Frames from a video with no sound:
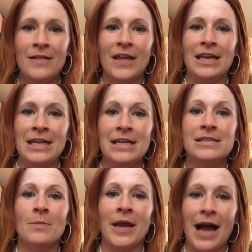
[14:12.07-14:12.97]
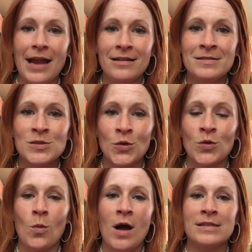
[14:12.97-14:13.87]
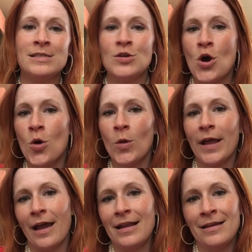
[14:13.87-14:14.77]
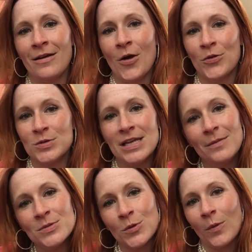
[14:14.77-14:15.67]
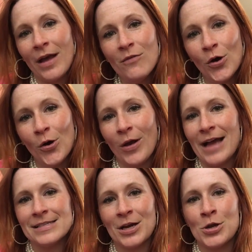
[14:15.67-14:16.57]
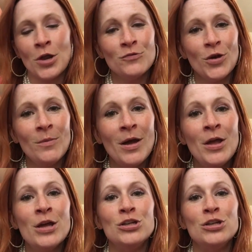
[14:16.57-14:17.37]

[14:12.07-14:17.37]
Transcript: that needs my guidance or wants to know any other tips or whatever, or has a conundrum,